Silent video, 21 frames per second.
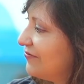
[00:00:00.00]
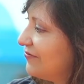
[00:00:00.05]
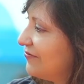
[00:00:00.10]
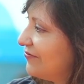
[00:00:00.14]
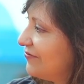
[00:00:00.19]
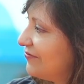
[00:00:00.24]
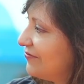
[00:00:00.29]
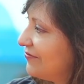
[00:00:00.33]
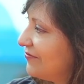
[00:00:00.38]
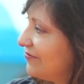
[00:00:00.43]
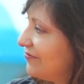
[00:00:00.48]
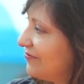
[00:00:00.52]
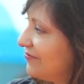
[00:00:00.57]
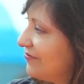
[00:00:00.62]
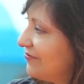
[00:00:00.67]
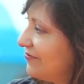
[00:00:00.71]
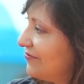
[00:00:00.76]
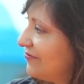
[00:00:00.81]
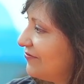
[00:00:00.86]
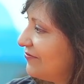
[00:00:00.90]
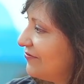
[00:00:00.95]

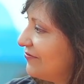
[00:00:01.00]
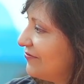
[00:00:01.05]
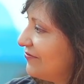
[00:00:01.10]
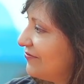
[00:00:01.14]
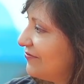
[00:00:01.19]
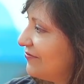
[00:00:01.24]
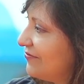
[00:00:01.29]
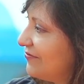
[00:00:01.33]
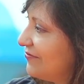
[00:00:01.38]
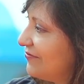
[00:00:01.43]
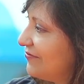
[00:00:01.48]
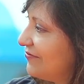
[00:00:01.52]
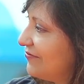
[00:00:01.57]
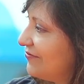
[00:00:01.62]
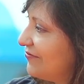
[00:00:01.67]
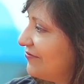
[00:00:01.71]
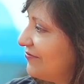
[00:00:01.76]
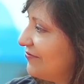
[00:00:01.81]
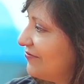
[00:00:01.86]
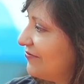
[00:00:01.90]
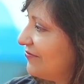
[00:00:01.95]

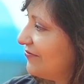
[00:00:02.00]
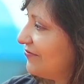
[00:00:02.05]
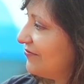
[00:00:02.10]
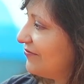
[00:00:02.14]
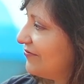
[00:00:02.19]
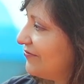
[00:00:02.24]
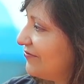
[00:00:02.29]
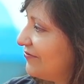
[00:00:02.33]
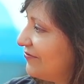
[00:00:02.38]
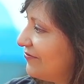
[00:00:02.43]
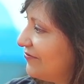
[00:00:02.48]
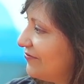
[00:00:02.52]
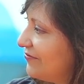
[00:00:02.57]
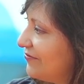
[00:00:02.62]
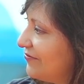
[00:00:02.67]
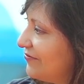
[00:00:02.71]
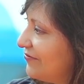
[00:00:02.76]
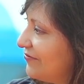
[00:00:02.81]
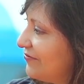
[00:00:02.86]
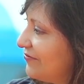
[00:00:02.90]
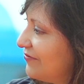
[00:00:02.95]

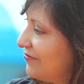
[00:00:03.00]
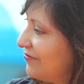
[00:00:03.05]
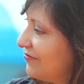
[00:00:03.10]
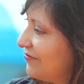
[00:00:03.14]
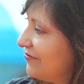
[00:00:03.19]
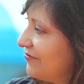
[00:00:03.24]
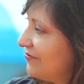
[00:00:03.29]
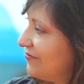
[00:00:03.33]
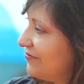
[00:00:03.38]
No words are spoken by the person on screen.